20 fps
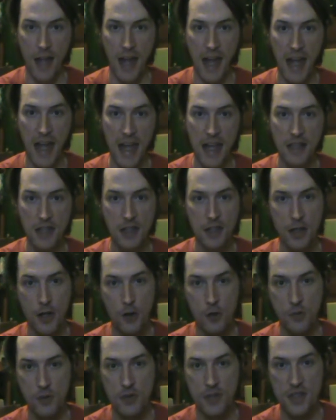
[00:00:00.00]

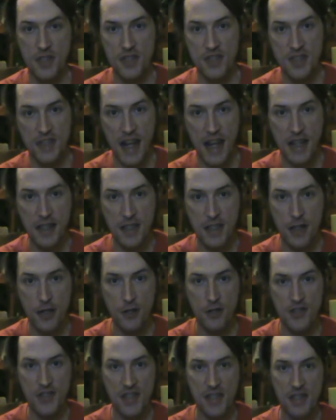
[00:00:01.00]
And, 10
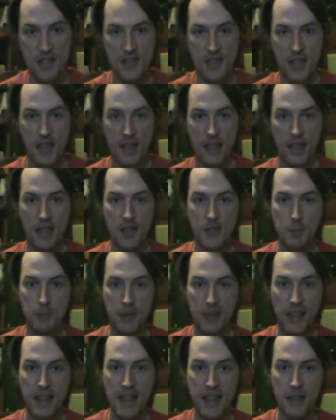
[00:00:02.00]
years is
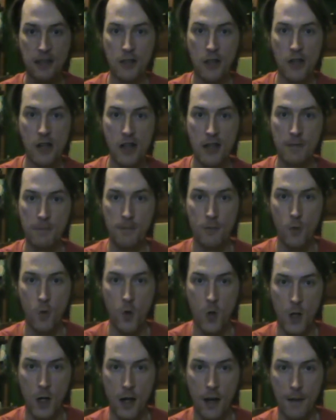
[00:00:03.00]
plenty long
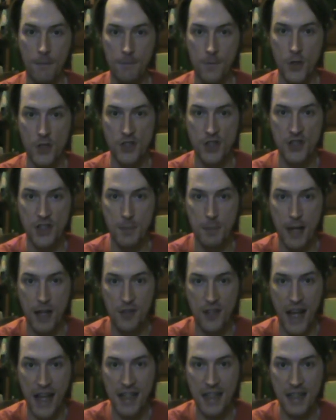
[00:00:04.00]
for just
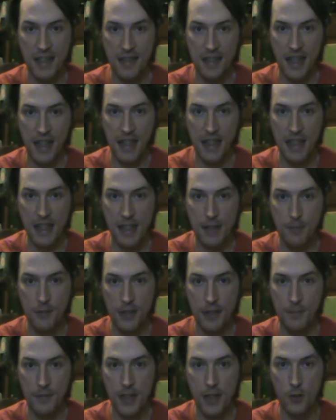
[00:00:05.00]
about anything, even
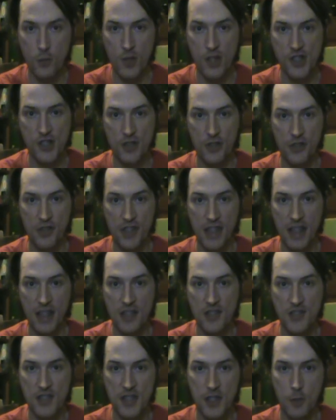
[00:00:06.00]
if the original thing
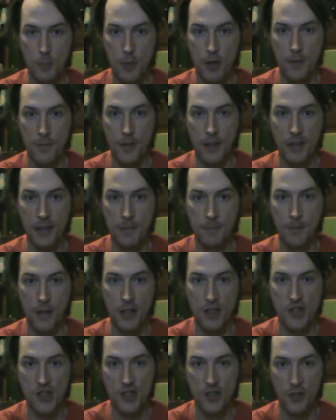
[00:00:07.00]
is still perfectly
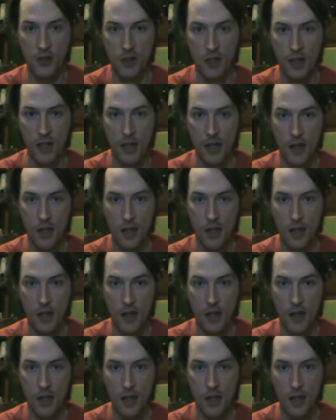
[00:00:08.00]
functional.